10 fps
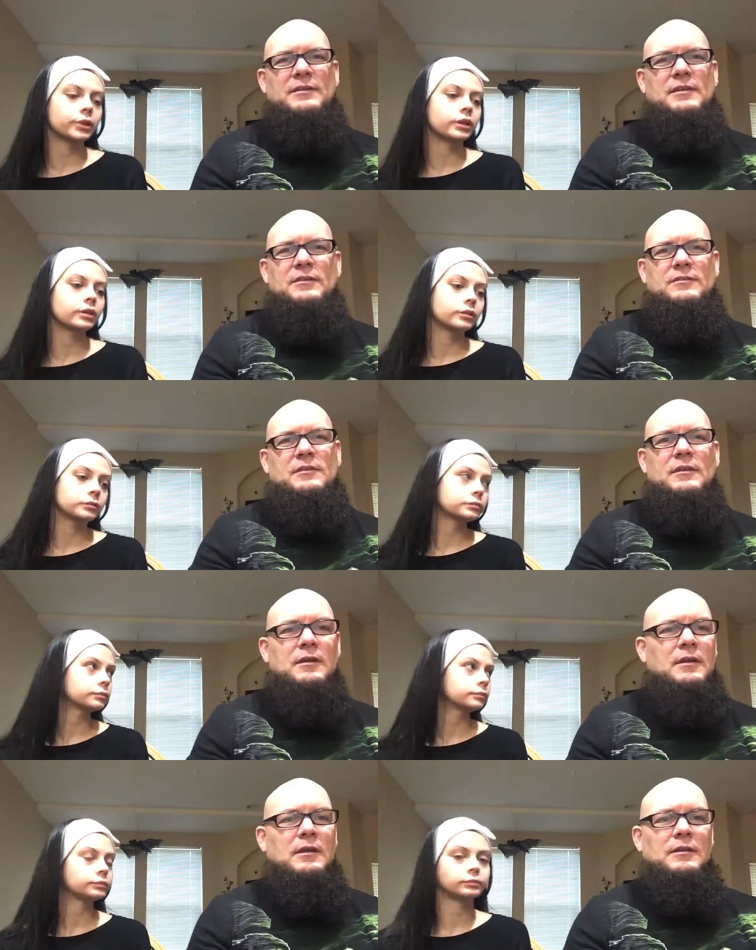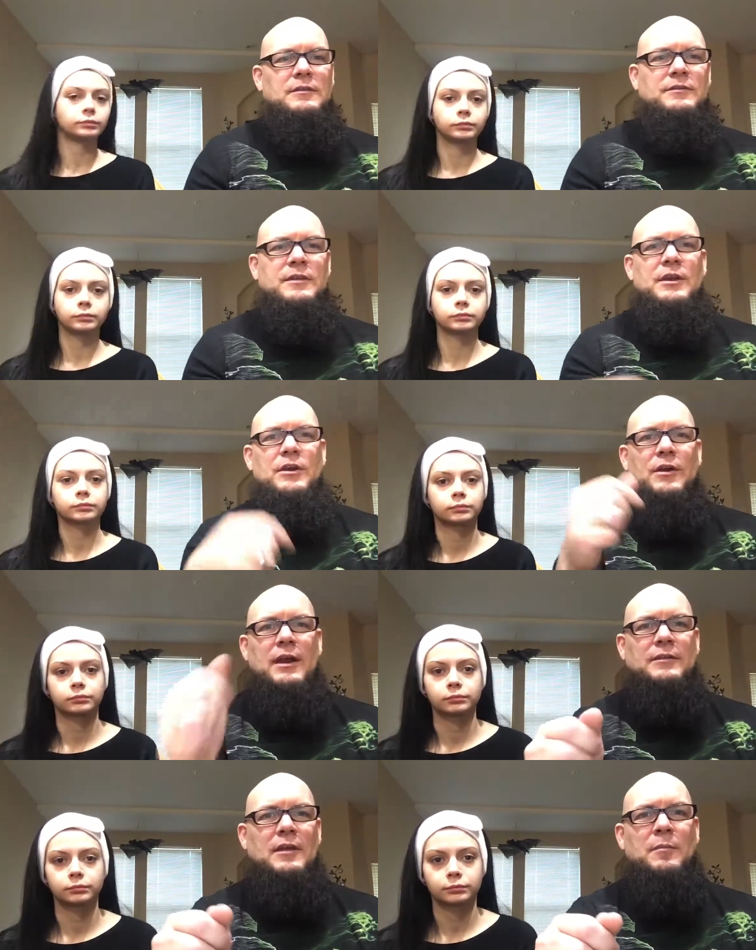Speaker 1: It just it.
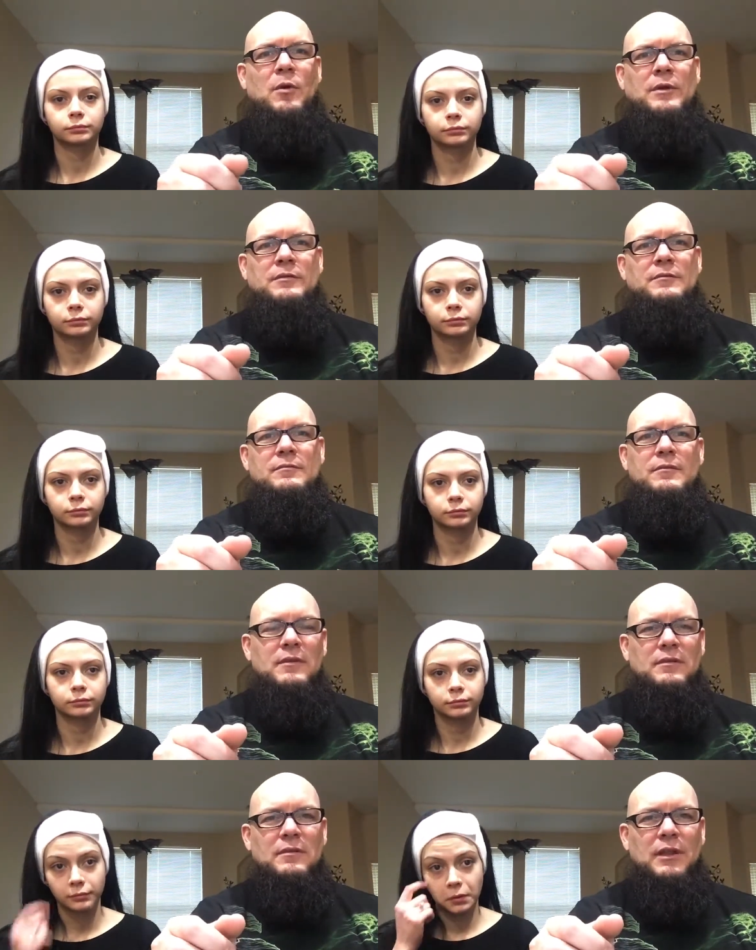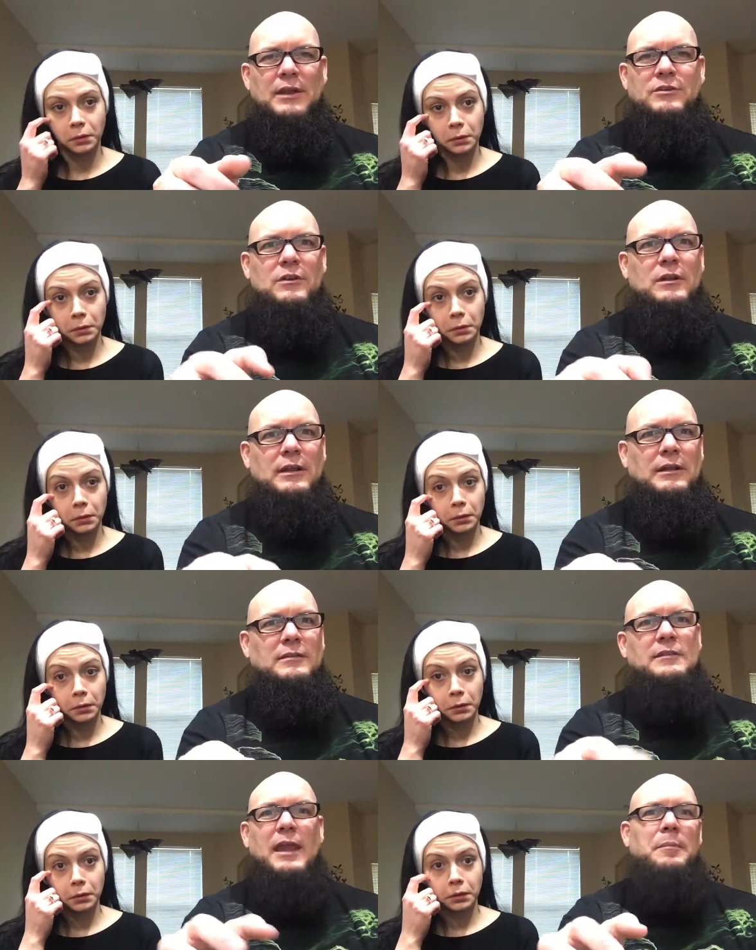disintegrates. I'm always electrically
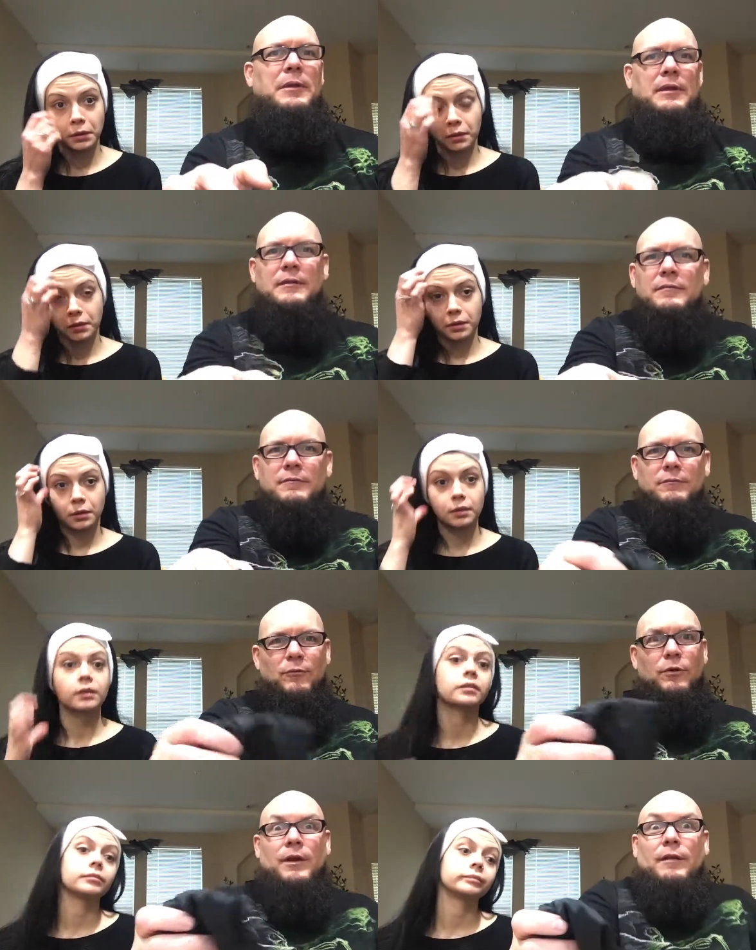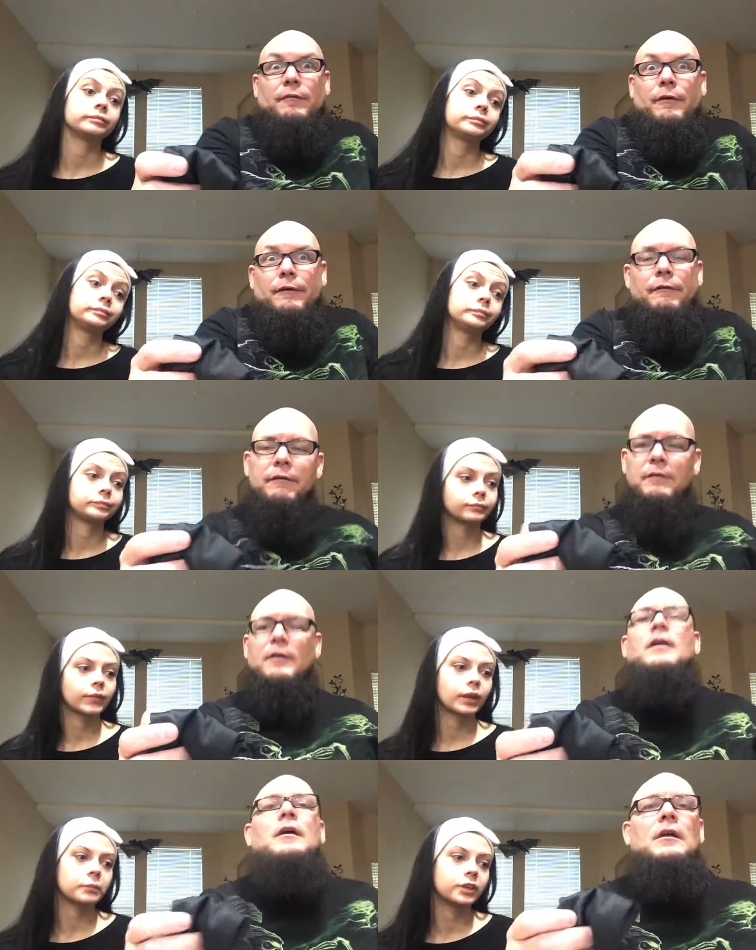tape it, whatever.
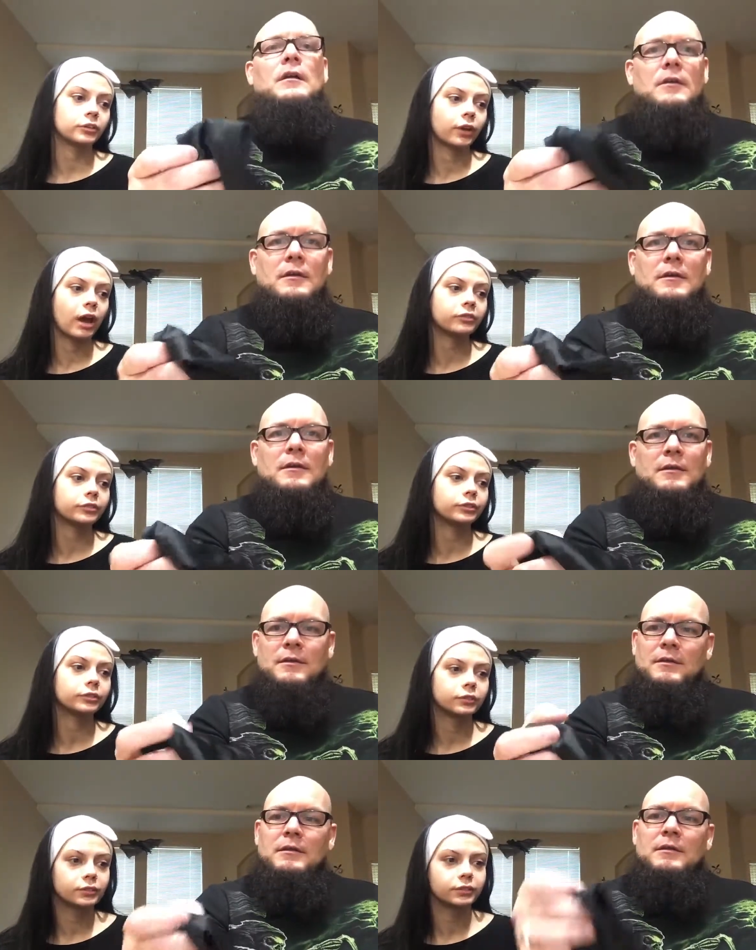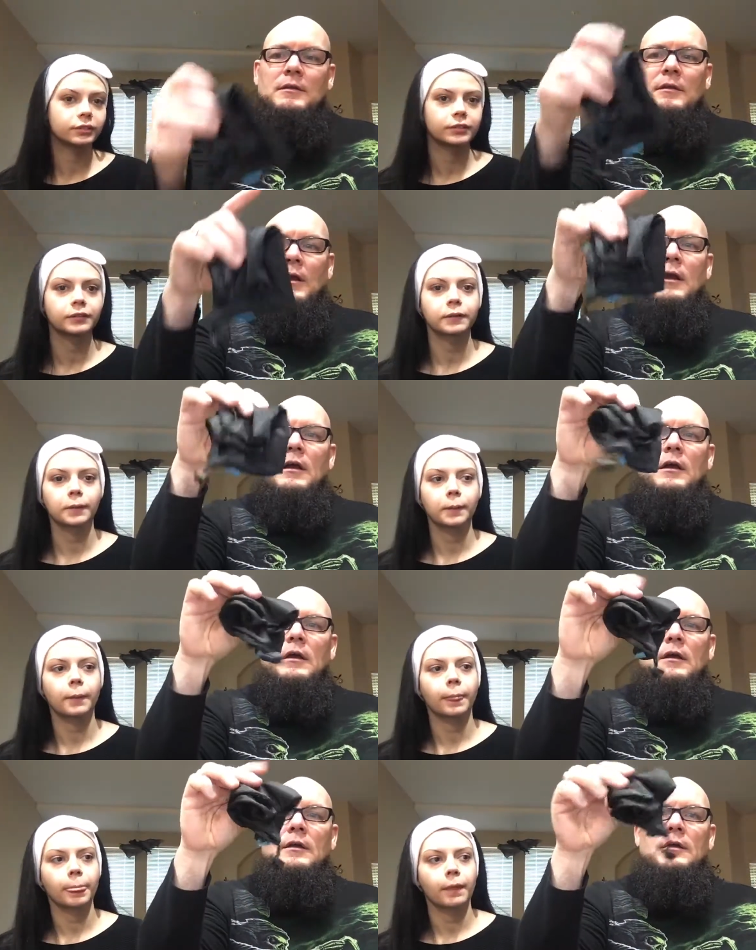
Speaker 2: I mean, you have to.
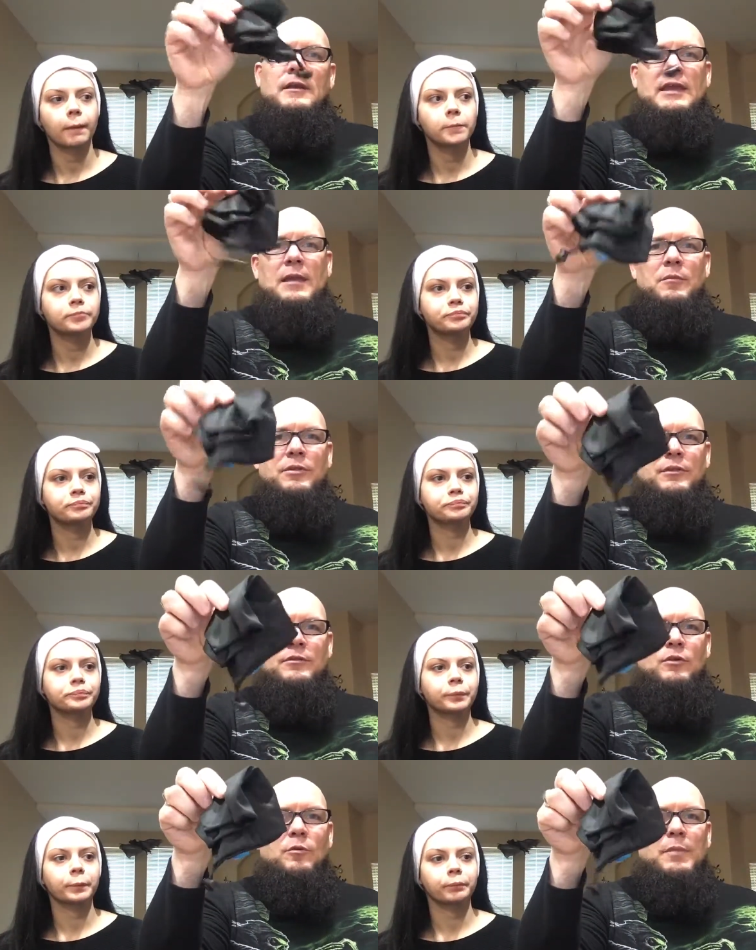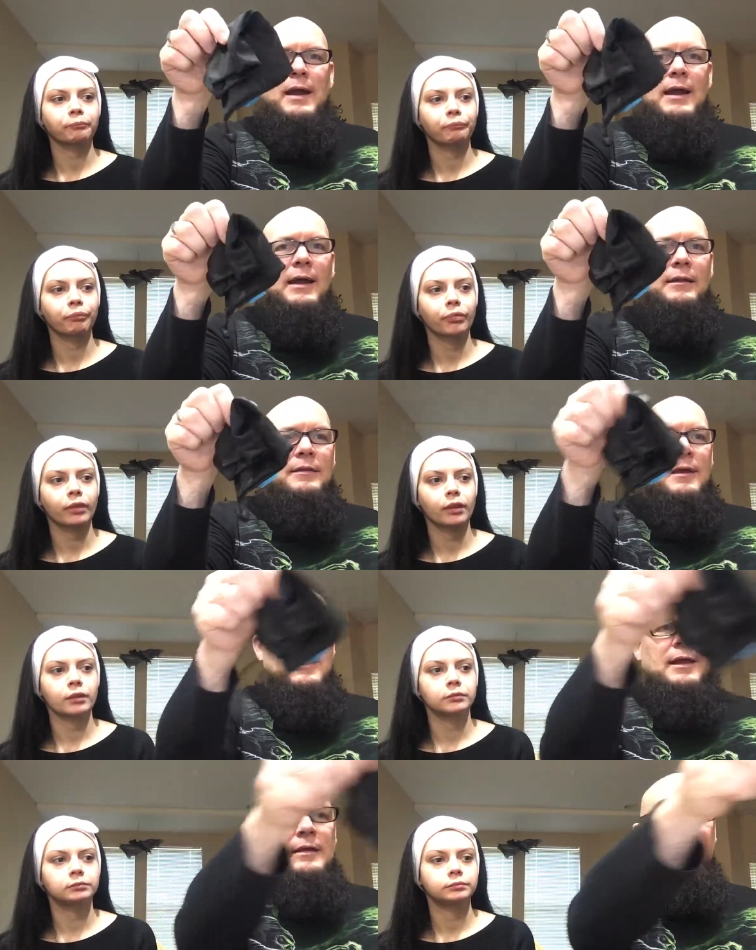
Speaker 1: Uh, came with this little bag,
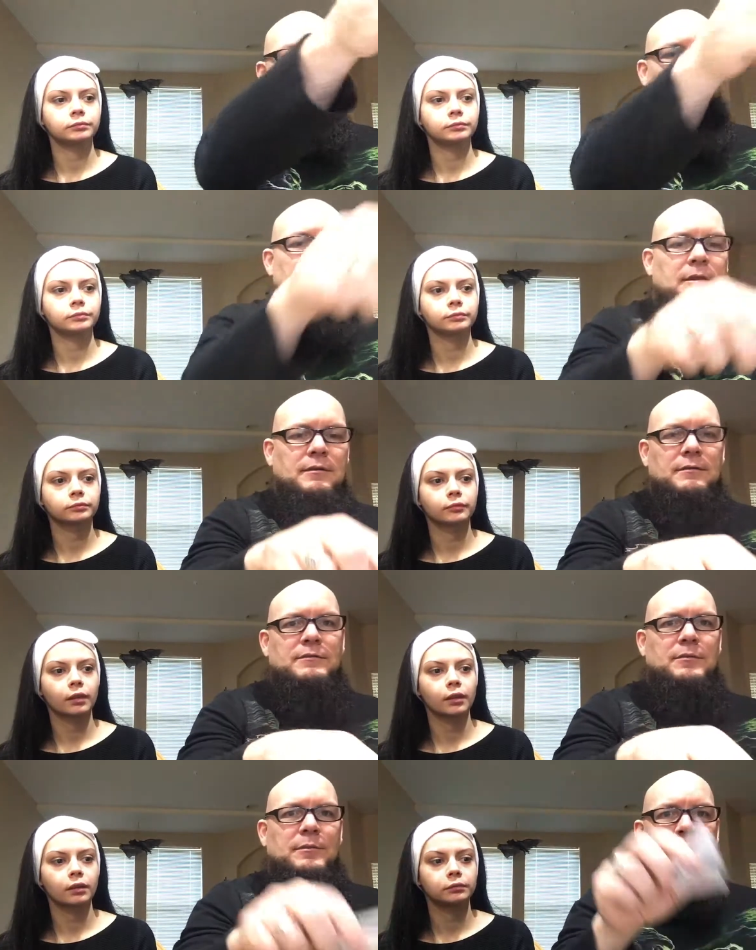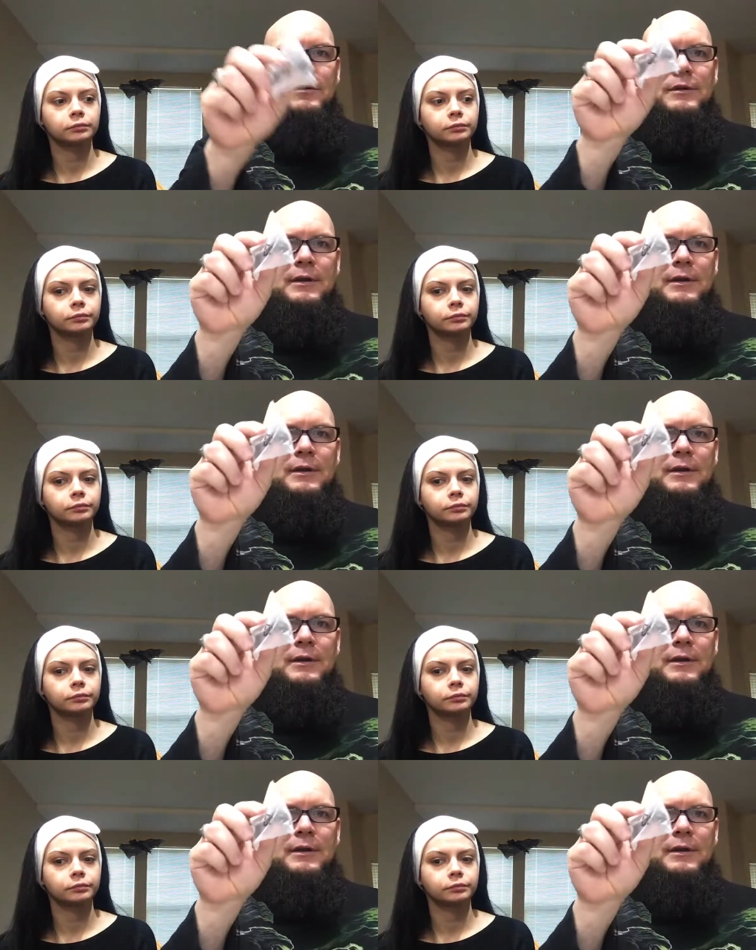that headset, and some little